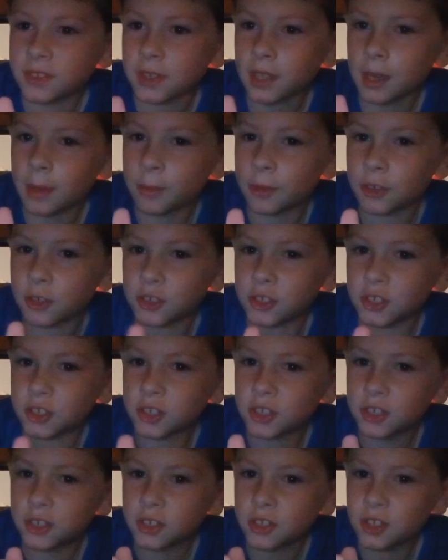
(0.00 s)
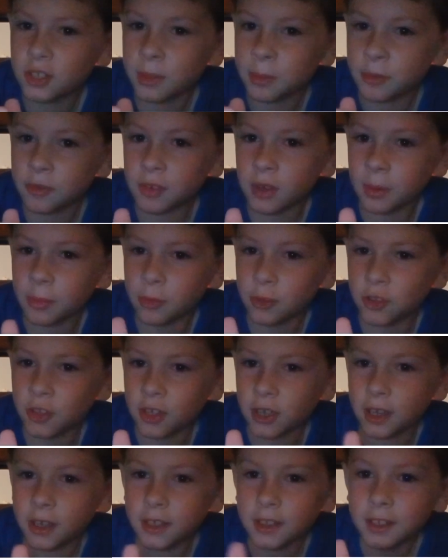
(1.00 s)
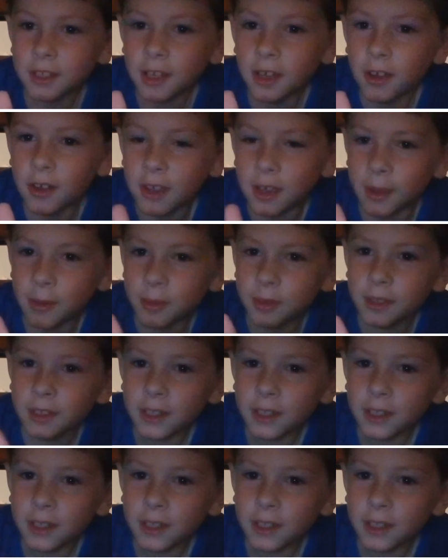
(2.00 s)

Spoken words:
that much subscribers. Yeah. Okay.